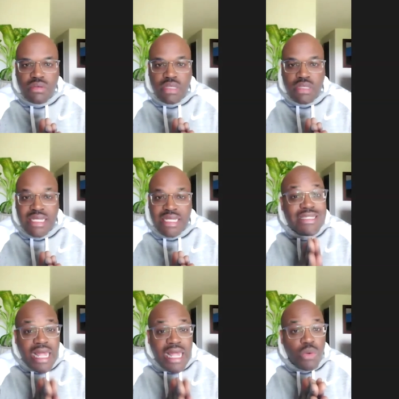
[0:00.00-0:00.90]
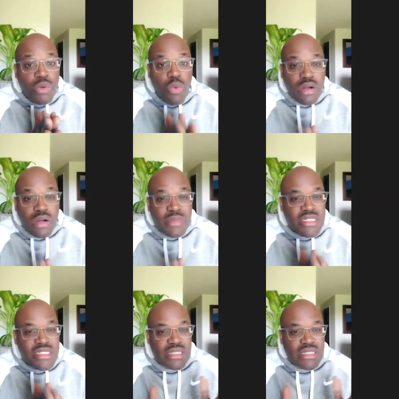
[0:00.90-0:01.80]
Not that I don't want them. It's just
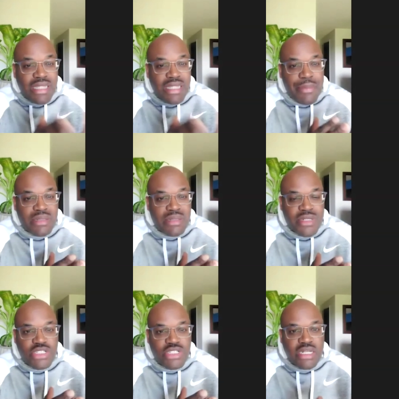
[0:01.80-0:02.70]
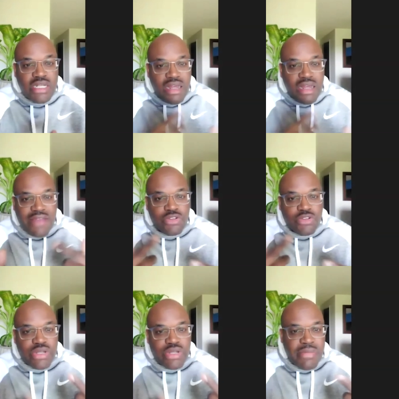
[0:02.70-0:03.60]
something happened in Michigan, and now they have to
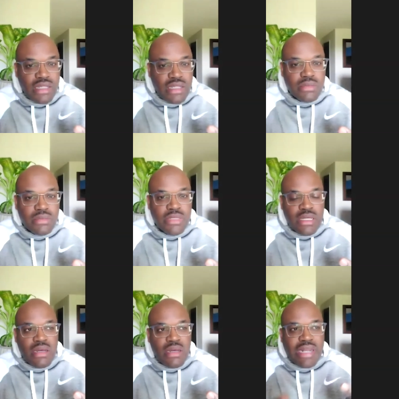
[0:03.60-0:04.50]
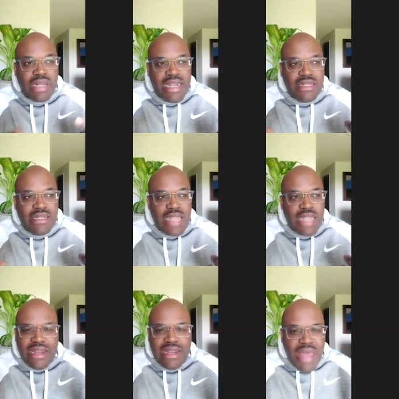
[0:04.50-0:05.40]
remail them. But I didn't. I didn't
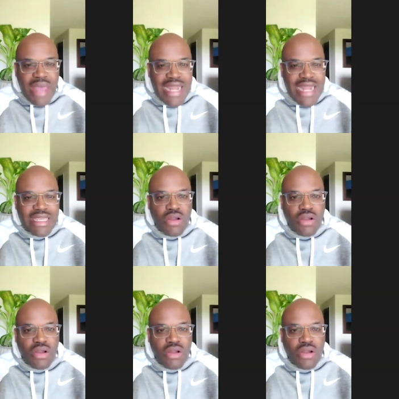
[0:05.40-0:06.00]
panic at all.